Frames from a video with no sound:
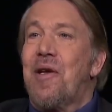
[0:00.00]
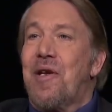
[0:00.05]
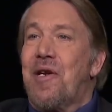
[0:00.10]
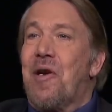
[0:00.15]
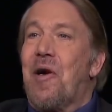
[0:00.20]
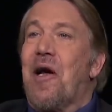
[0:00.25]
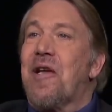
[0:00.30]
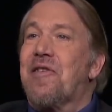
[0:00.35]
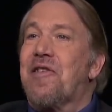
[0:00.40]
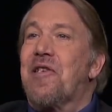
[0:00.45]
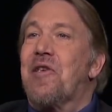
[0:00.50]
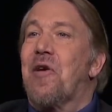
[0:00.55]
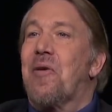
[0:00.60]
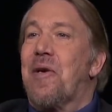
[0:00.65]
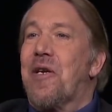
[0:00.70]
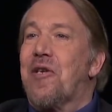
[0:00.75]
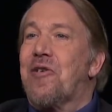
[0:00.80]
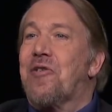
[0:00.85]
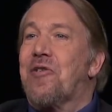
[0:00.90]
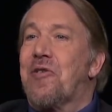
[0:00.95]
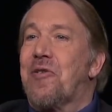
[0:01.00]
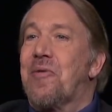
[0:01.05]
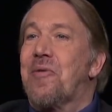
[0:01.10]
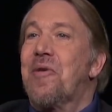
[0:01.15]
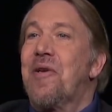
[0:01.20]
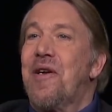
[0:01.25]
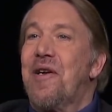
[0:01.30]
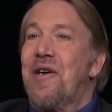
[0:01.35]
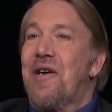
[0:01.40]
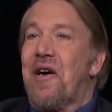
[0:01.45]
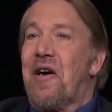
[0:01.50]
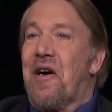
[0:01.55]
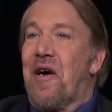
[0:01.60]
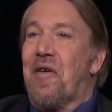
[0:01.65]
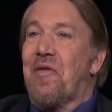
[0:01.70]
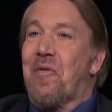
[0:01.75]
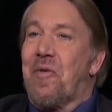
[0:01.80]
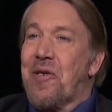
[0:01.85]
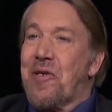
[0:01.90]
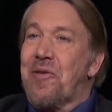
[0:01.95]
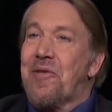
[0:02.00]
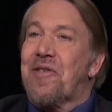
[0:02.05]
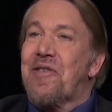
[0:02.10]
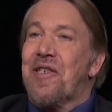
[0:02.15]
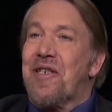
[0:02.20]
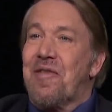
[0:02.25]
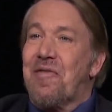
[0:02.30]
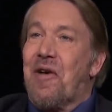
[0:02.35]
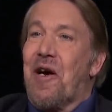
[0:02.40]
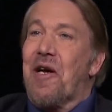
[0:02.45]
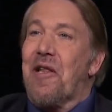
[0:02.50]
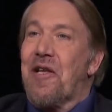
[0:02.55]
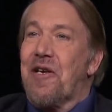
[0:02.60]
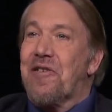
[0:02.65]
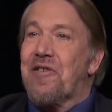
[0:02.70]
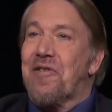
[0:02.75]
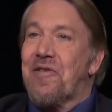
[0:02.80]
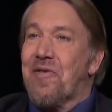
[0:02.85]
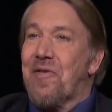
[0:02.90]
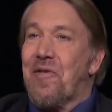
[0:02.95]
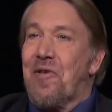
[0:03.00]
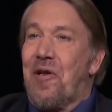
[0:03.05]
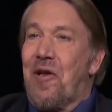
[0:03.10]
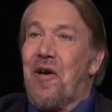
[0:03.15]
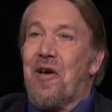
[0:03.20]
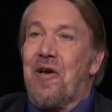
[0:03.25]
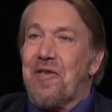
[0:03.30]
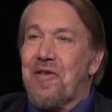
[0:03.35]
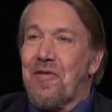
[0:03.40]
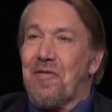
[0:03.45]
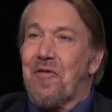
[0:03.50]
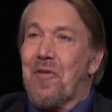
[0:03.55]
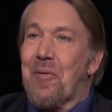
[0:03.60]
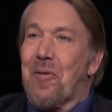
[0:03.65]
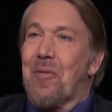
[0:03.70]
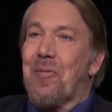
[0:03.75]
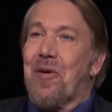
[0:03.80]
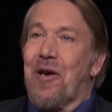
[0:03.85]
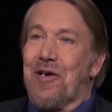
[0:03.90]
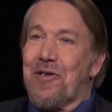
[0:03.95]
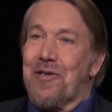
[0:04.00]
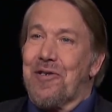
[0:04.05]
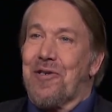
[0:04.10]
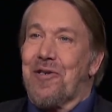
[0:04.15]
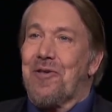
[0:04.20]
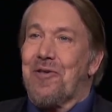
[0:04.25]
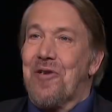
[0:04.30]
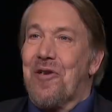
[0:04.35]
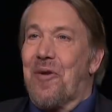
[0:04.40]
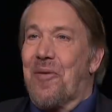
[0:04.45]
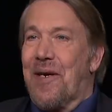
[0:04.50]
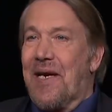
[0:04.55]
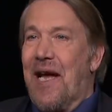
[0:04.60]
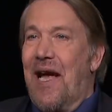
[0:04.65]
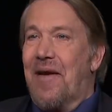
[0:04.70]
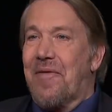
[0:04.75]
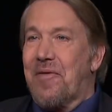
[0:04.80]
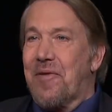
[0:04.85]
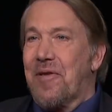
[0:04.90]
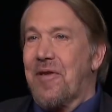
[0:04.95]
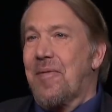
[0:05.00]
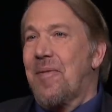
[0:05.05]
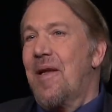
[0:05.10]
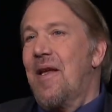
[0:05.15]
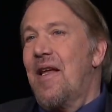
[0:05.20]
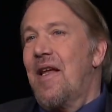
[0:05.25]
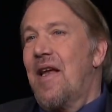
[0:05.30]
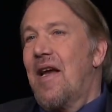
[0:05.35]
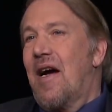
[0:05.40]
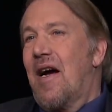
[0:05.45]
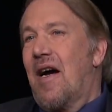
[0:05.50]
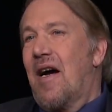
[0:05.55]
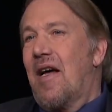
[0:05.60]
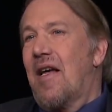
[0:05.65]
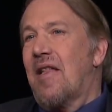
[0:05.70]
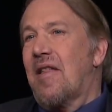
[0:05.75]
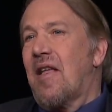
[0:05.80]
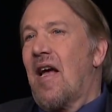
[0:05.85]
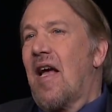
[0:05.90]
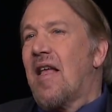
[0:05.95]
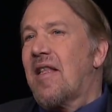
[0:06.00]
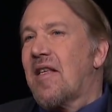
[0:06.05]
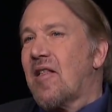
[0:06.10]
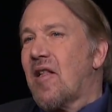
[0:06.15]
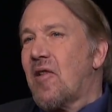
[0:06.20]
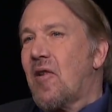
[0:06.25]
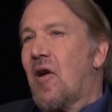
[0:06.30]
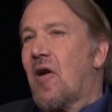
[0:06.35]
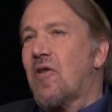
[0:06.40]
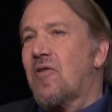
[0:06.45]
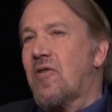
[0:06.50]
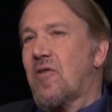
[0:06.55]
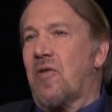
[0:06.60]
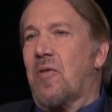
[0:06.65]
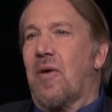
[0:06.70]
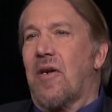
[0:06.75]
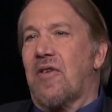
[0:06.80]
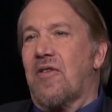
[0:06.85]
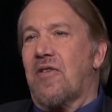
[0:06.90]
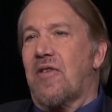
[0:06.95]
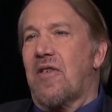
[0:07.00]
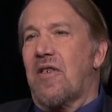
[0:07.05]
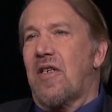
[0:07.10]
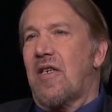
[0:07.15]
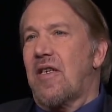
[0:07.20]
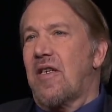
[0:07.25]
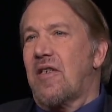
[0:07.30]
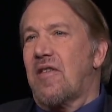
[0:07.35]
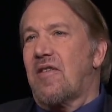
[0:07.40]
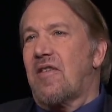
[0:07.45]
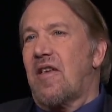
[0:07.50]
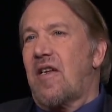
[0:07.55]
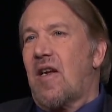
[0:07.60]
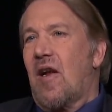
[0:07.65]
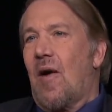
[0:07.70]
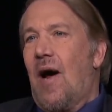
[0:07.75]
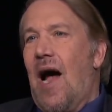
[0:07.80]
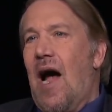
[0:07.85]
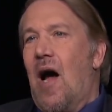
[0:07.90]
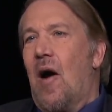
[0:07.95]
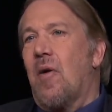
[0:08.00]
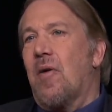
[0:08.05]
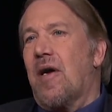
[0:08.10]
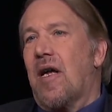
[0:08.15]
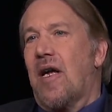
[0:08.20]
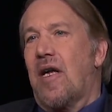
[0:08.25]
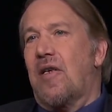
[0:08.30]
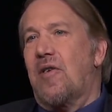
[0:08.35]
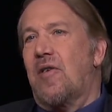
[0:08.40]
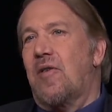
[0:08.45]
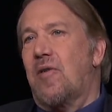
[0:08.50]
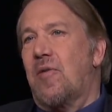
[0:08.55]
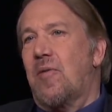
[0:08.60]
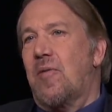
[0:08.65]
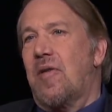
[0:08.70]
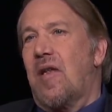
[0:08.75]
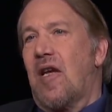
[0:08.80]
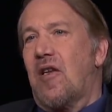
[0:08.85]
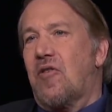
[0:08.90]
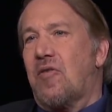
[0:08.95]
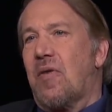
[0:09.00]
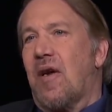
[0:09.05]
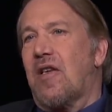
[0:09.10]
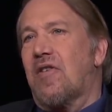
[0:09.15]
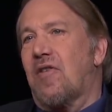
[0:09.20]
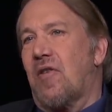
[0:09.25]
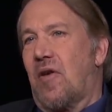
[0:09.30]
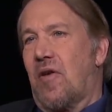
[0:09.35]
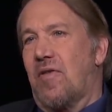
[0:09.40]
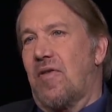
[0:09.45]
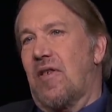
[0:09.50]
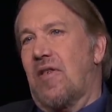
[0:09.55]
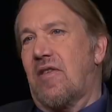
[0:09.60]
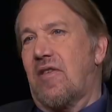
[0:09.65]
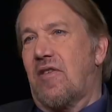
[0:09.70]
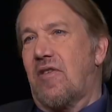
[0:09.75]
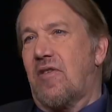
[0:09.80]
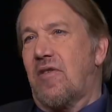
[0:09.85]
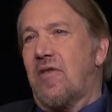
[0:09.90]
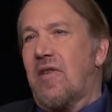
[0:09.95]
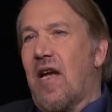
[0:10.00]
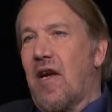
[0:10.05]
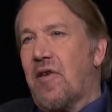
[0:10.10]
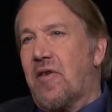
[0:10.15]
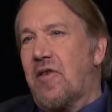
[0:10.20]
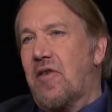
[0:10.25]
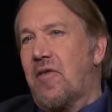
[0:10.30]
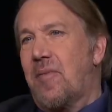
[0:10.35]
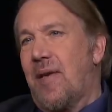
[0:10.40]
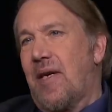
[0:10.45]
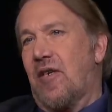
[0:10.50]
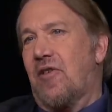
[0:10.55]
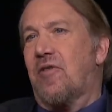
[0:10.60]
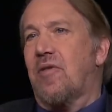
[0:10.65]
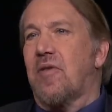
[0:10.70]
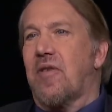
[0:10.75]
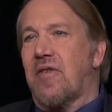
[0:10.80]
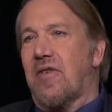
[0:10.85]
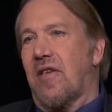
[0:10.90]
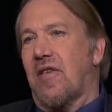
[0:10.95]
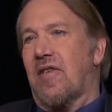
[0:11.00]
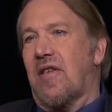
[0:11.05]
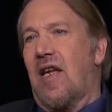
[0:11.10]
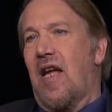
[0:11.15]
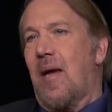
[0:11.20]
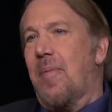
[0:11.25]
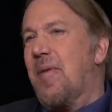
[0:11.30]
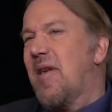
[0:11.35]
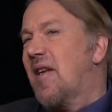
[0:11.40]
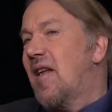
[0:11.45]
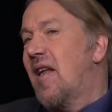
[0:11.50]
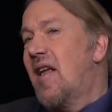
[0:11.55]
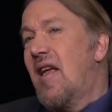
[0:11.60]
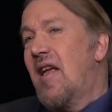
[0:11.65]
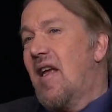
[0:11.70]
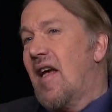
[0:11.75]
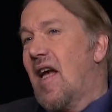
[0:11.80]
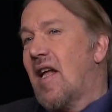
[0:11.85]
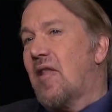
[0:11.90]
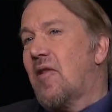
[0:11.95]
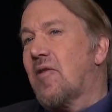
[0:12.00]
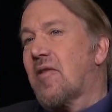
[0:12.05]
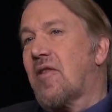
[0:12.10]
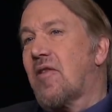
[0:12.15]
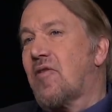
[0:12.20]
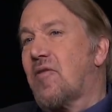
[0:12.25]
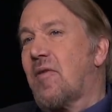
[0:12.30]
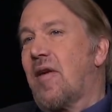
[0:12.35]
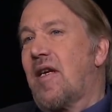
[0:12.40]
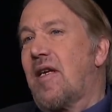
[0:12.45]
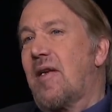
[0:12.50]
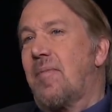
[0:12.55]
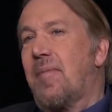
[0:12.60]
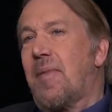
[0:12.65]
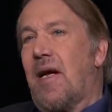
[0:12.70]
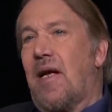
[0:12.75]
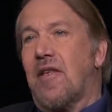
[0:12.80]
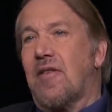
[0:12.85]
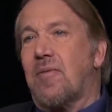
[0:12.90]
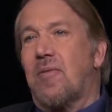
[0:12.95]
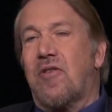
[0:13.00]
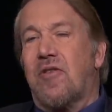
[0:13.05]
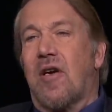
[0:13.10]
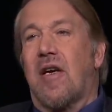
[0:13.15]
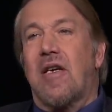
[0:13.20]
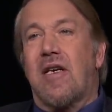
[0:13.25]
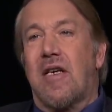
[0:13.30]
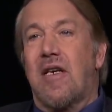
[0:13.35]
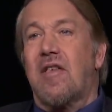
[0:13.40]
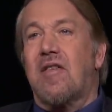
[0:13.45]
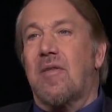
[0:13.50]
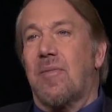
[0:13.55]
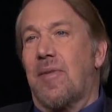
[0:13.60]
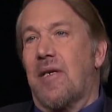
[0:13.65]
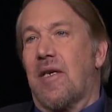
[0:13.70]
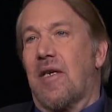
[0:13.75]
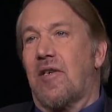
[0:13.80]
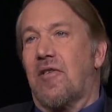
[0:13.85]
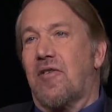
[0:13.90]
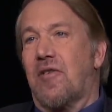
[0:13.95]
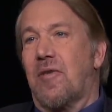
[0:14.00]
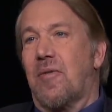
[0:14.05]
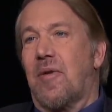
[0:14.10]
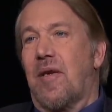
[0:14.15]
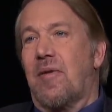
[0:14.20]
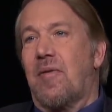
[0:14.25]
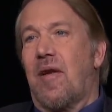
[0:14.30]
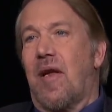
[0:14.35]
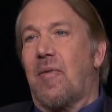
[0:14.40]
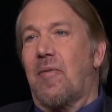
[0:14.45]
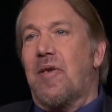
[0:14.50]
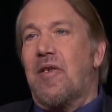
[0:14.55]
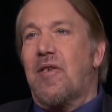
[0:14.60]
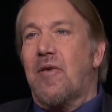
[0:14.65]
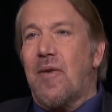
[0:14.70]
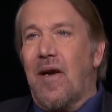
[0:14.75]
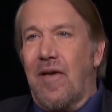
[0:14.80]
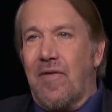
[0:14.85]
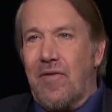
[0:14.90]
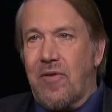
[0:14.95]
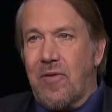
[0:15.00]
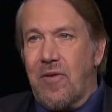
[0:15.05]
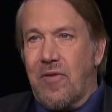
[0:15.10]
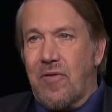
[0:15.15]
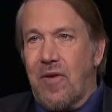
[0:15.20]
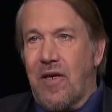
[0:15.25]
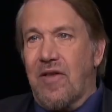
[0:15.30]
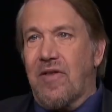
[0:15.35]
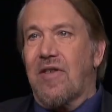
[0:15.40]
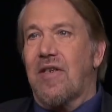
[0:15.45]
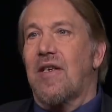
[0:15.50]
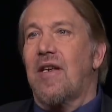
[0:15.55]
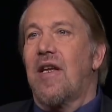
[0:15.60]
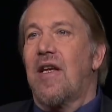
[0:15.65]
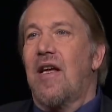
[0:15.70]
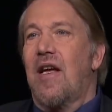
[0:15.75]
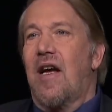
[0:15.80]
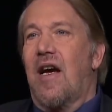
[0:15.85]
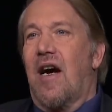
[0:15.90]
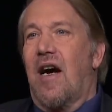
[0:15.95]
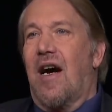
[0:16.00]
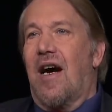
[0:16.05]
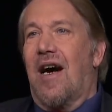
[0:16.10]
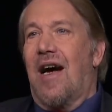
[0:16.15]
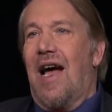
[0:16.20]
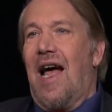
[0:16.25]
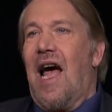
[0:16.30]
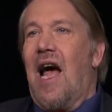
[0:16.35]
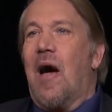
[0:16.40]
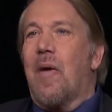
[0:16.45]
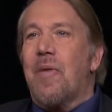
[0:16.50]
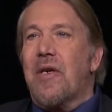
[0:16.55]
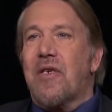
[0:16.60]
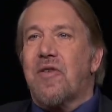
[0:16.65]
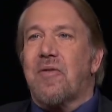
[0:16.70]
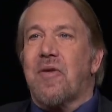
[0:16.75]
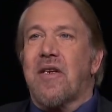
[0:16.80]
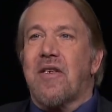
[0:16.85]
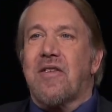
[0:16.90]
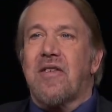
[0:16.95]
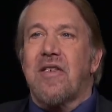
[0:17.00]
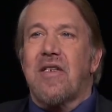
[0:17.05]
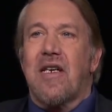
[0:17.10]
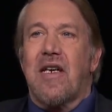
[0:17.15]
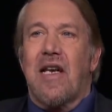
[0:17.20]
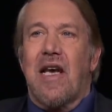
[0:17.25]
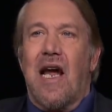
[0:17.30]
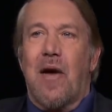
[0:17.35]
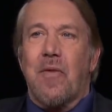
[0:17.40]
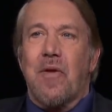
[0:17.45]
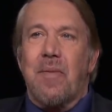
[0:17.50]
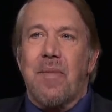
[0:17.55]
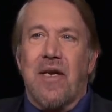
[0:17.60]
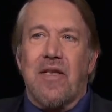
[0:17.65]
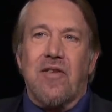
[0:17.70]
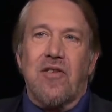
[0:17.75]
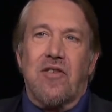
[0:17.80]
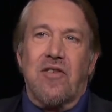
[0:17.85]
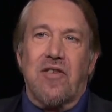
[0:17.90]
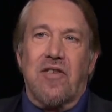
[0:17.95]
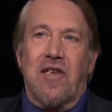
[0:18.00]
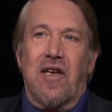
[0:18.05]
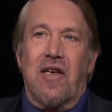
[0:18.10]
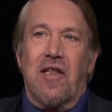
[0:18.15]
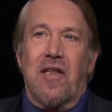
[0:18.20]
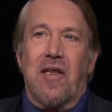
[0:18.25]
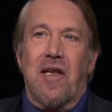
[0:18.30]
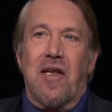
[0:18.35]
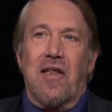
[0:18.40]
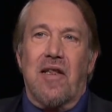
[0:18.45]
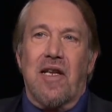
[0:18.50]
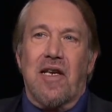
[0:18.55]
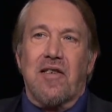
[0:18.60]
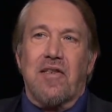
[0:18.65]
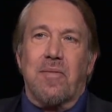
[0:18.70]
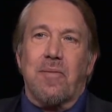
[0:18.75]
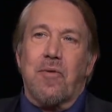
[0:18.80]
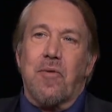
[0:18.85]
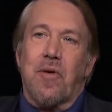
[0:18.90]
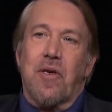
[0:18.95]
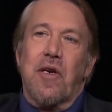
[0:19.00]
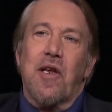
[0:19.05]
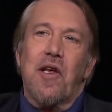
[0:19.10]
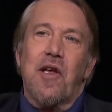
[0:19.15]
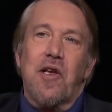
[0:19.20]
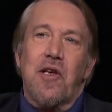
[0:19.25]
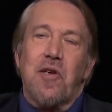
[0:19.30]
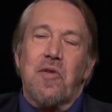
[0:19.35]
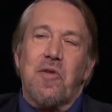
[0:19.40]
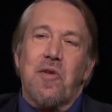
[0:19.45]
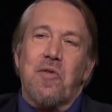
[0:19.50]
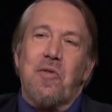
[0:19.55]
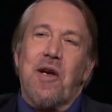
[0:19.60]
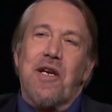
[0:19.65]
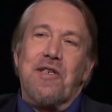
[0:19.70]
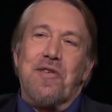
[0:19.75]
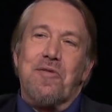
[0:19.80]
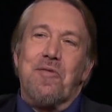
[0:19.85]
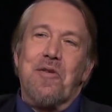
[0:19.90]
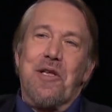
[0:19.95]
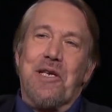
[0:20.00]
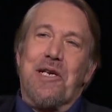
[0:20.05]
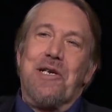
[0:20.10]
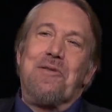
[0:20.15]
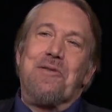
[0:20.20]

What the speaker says: you know, I see no issue of when you see violations of the law as a former prosecutor going after them. I think the larger question is, you know, how can you address all these issues? How can you make sure this doesn't happen? And look, the trade imbalance with China is a big issue, and we do have to address it. How we address it and how we message it, I think, is important. You raise a really